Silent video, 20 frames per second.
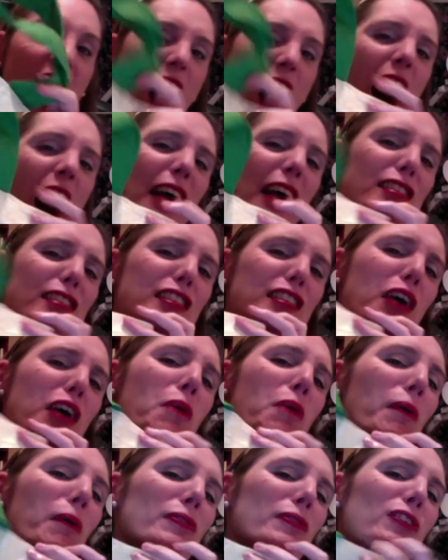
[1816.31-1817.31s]
I
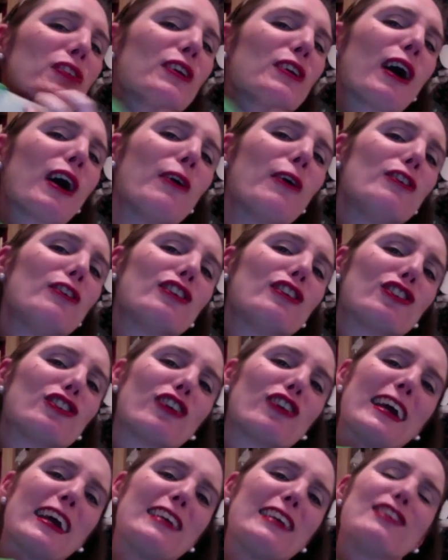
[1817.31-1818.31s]
so want to go to
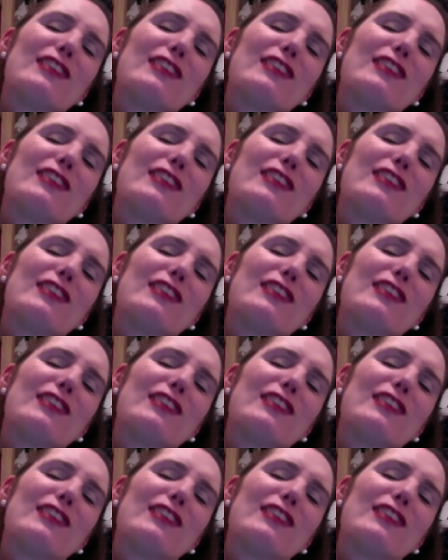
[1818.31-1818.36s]
Trader